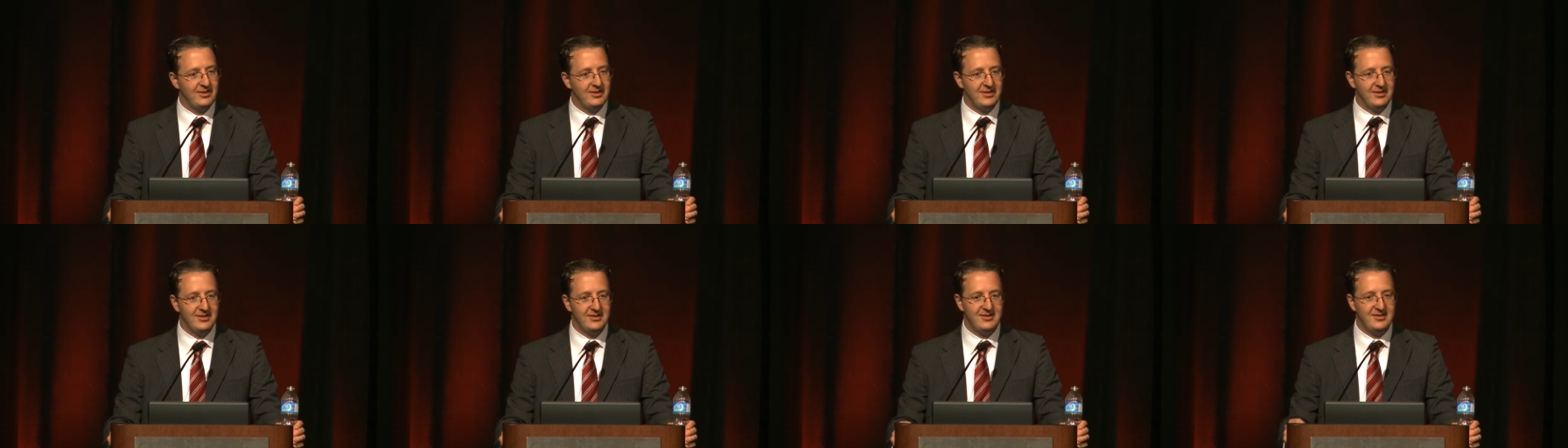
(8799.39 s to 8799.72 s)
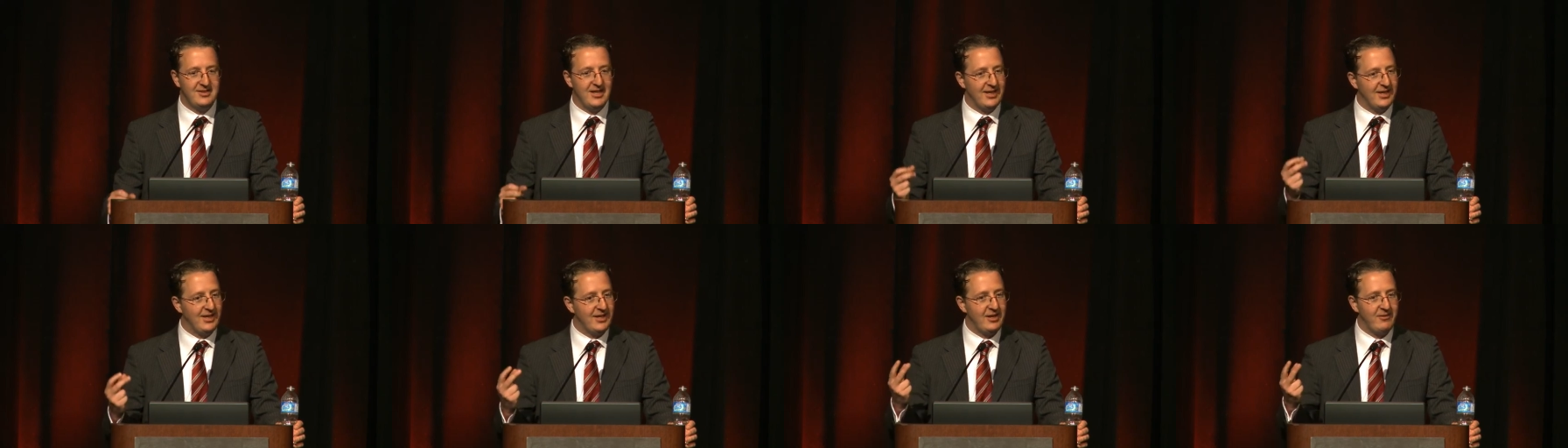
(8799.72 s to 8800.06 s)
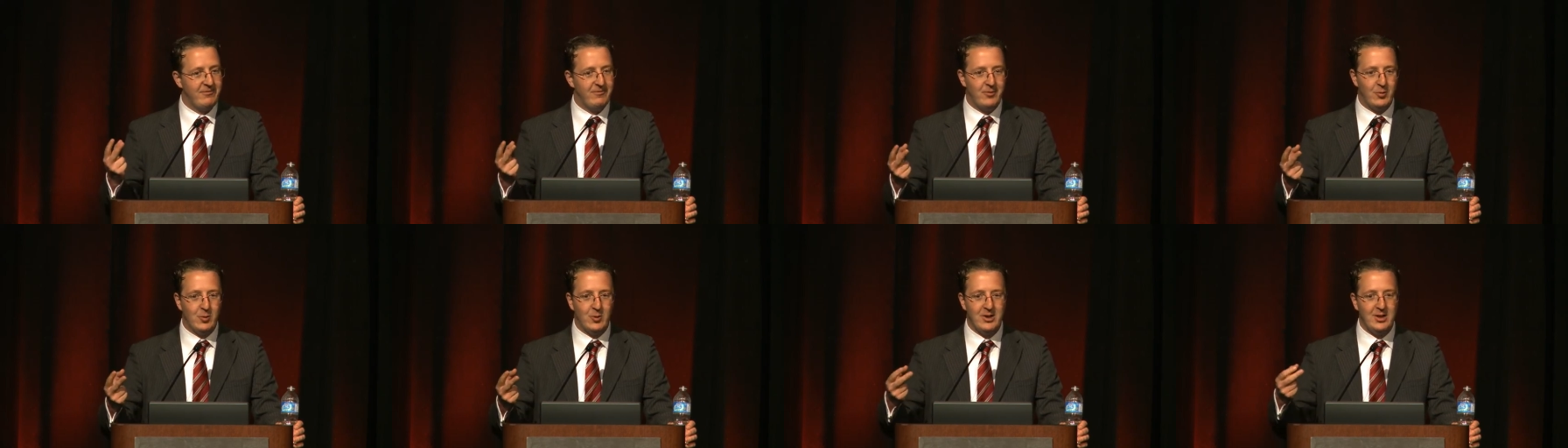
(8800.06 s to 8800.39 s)
Sell it at
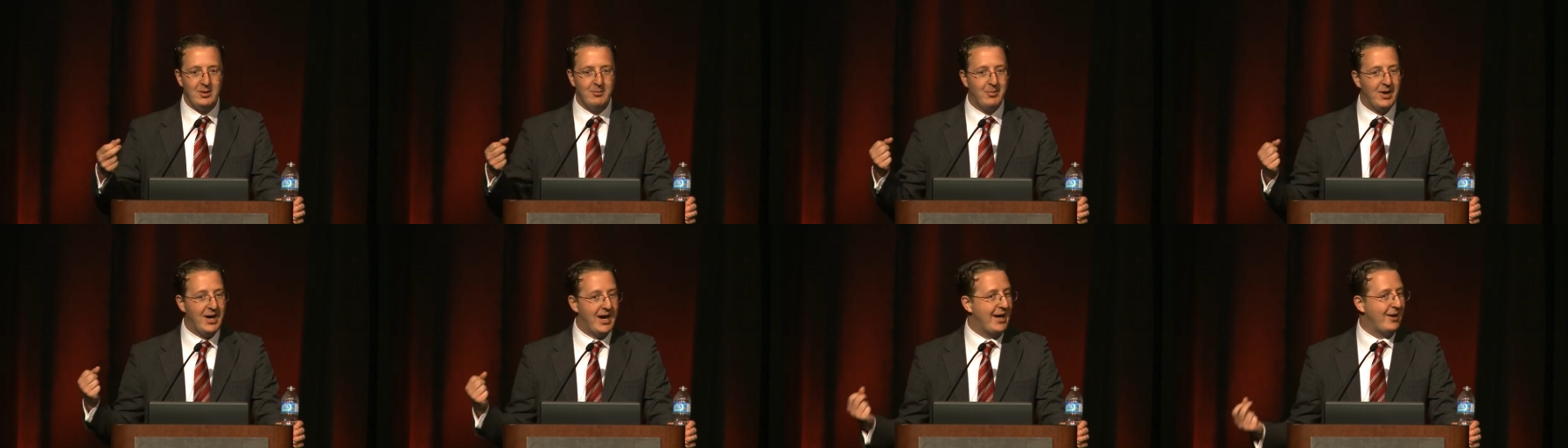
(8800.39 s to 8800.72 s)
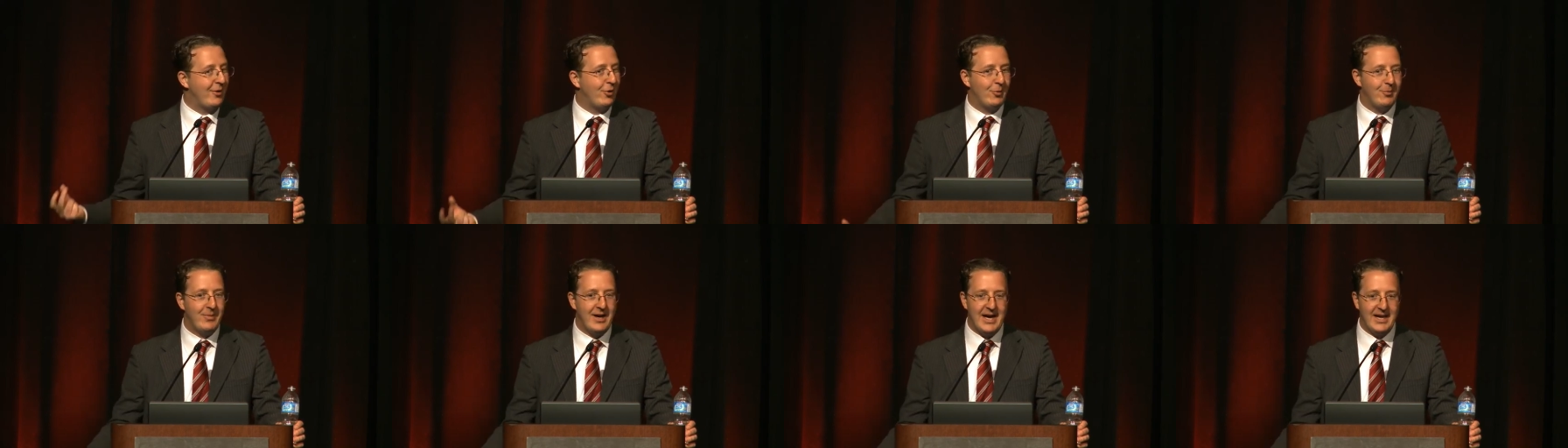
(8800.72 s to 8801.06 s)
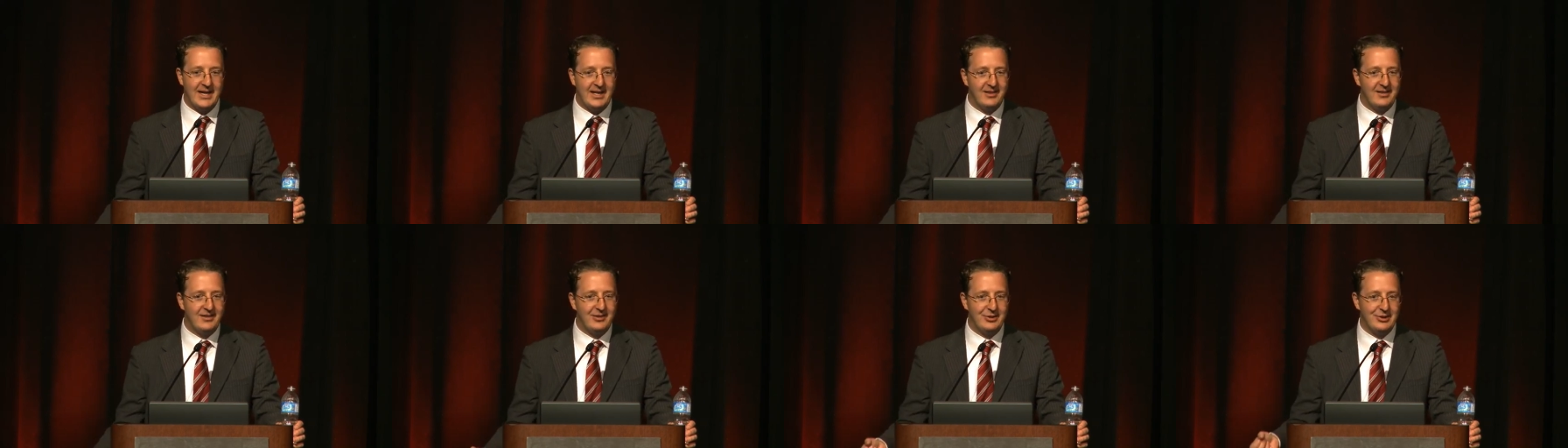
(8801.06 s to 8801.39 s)
40, buy it all
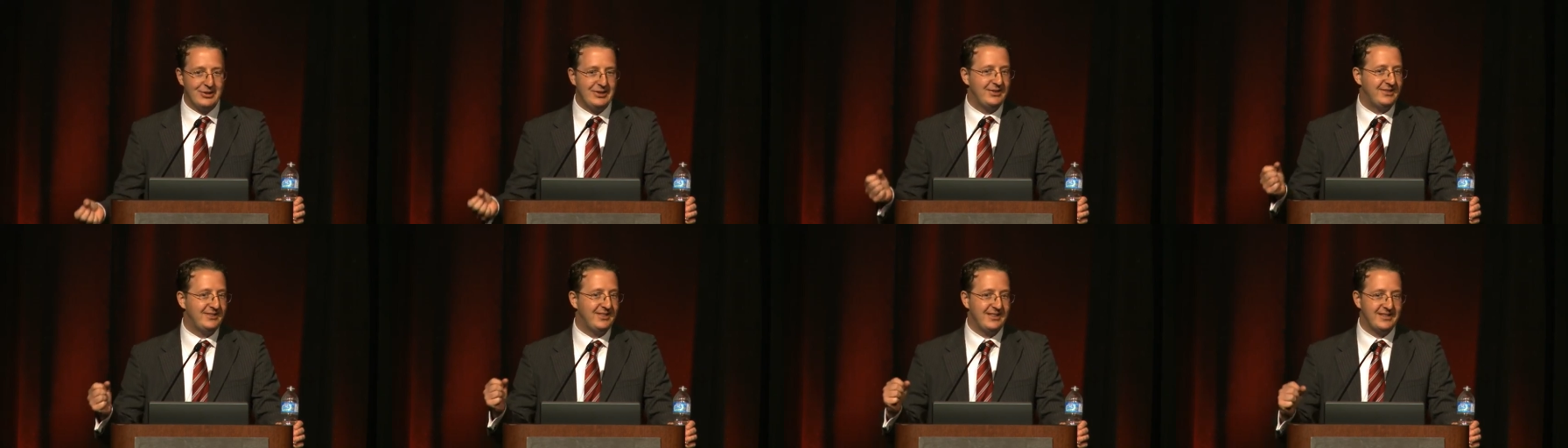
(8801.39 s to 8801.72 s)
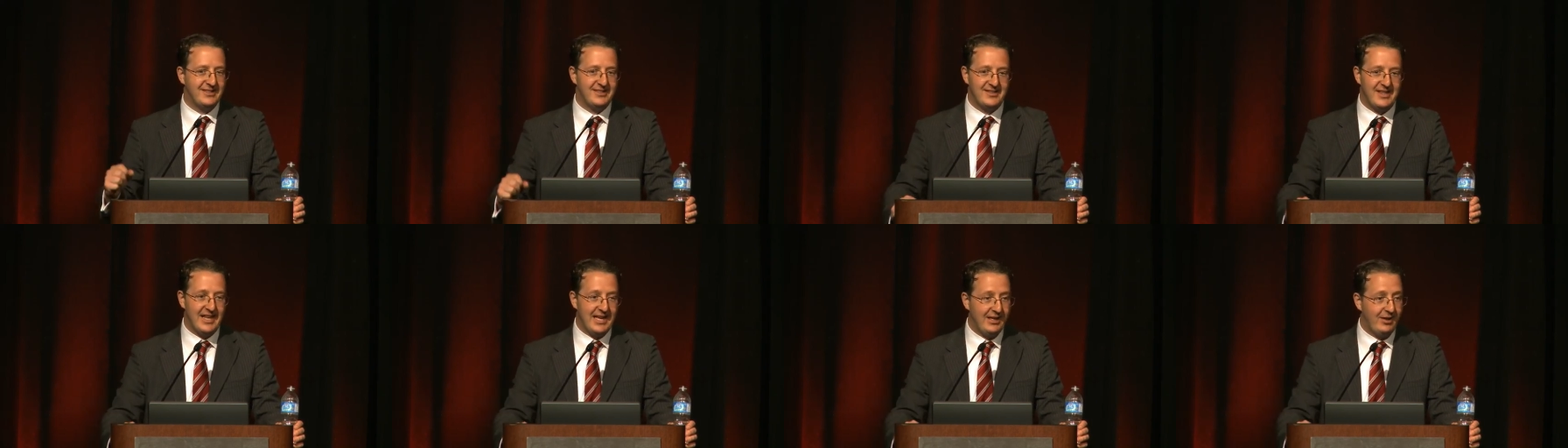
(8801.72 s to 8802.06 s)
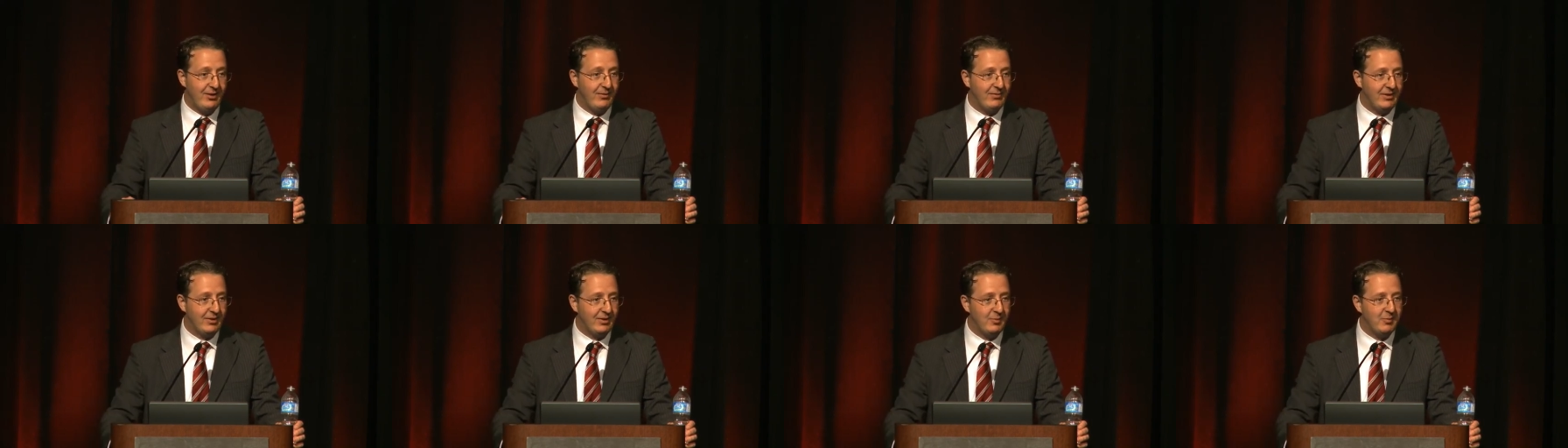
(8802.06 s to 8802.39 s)
back at 36. Thank
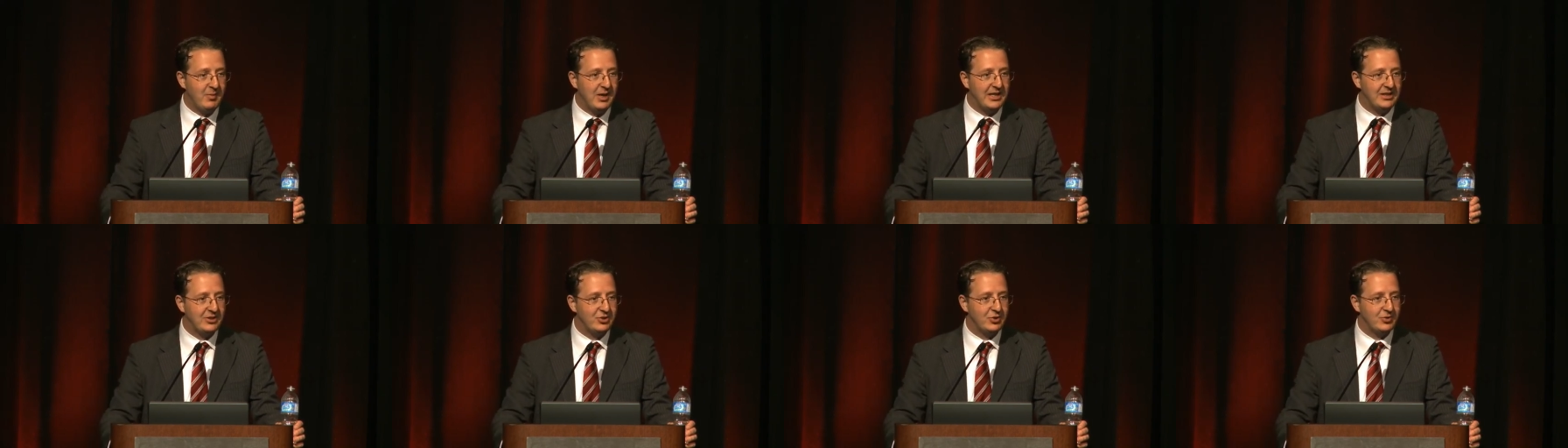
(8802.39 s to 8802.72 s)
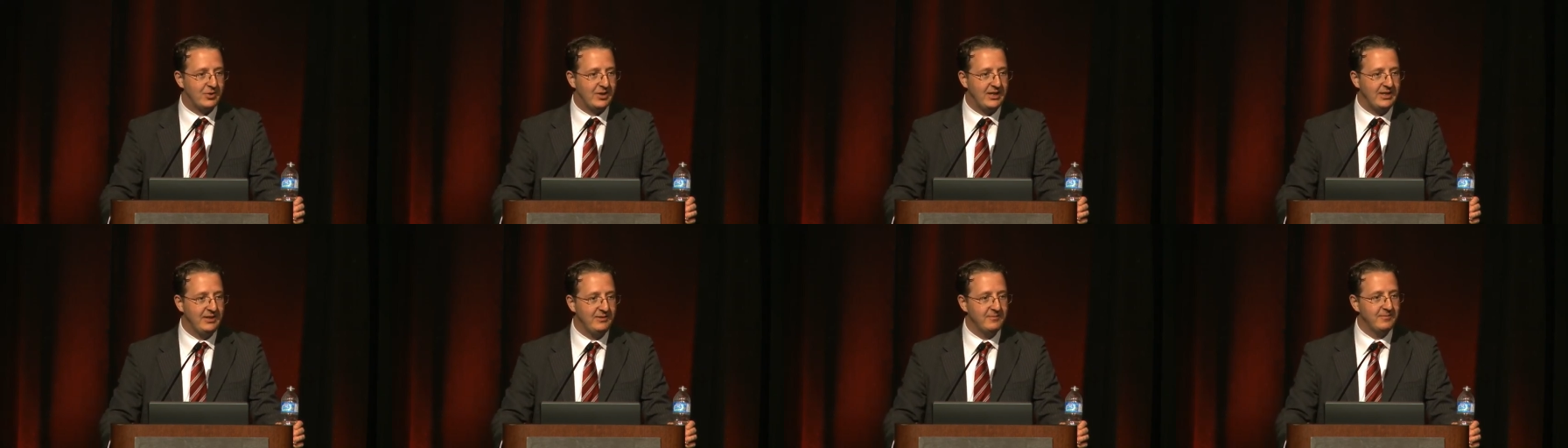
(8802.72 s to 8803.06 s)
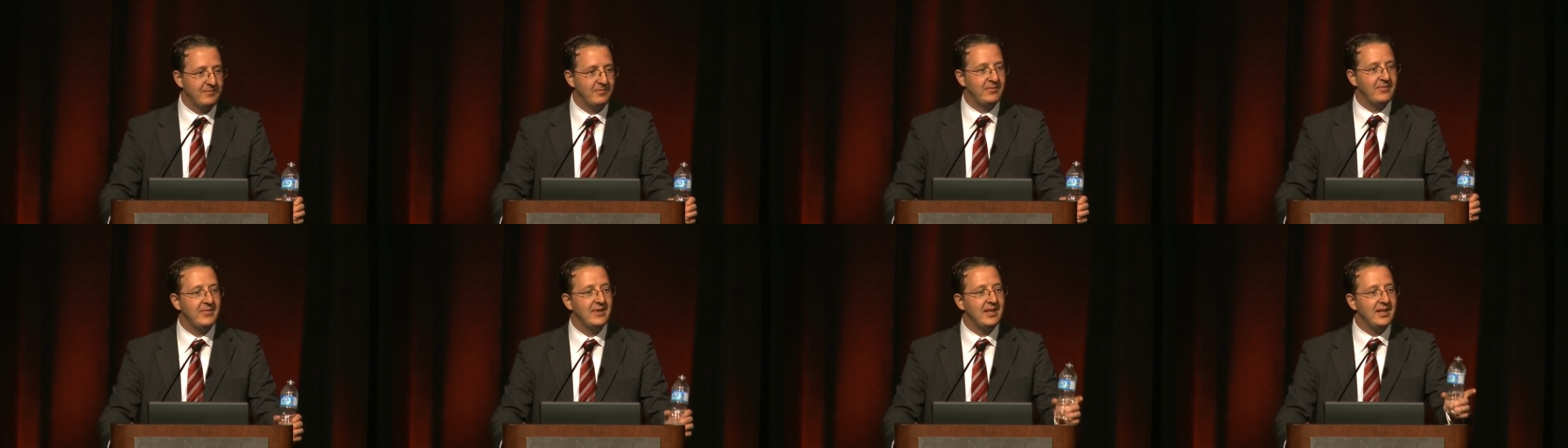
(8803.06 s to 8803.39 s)
you very much, right?
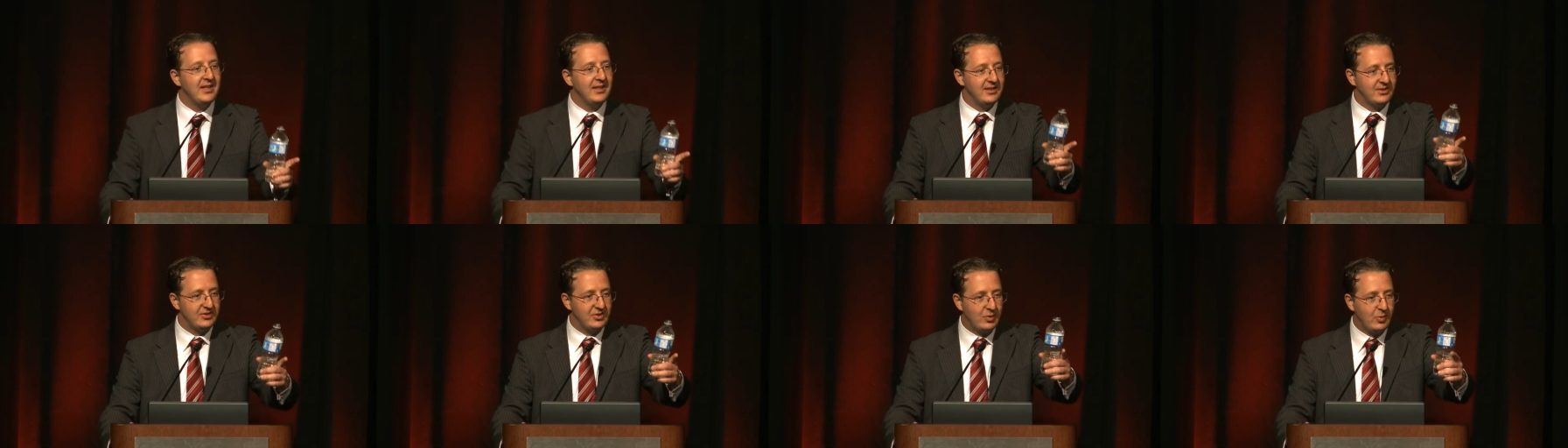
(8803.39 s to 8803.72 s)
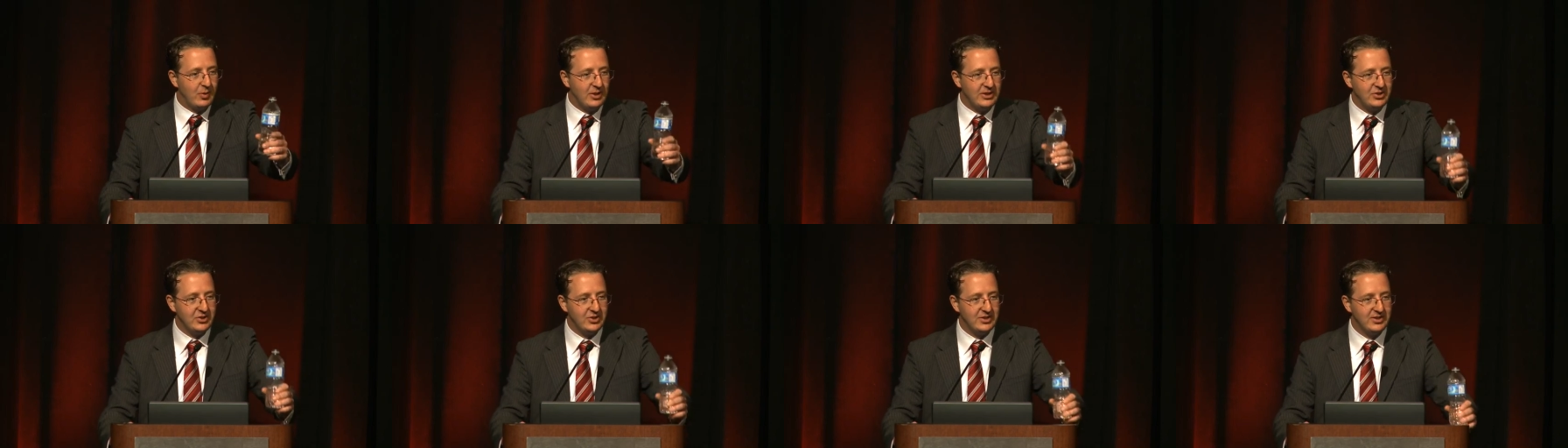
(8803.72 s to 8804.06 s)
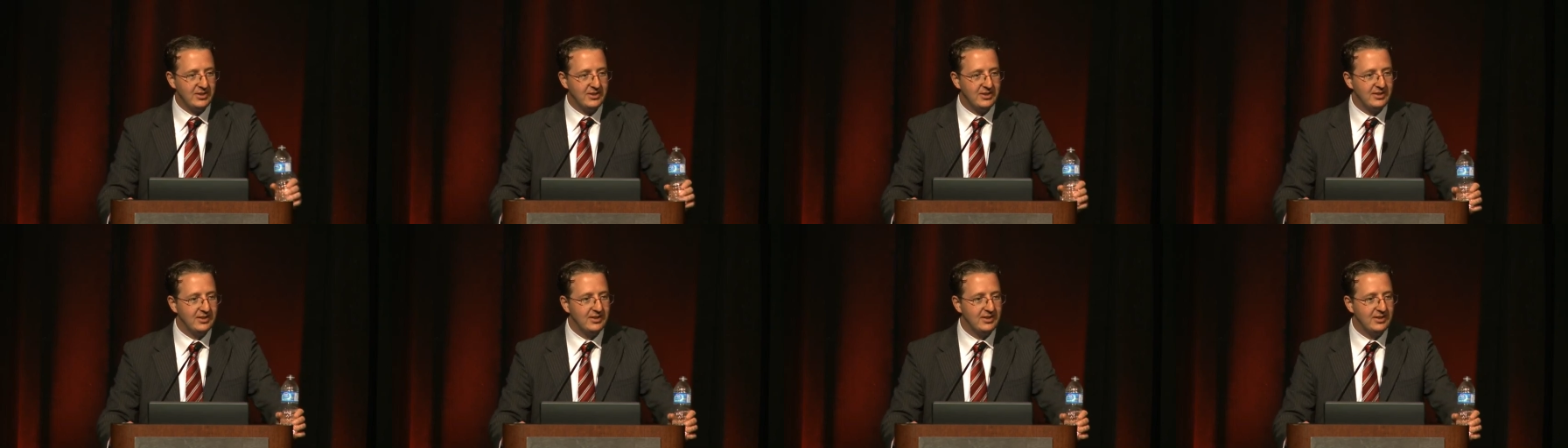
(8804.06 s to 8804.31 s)
There's a question.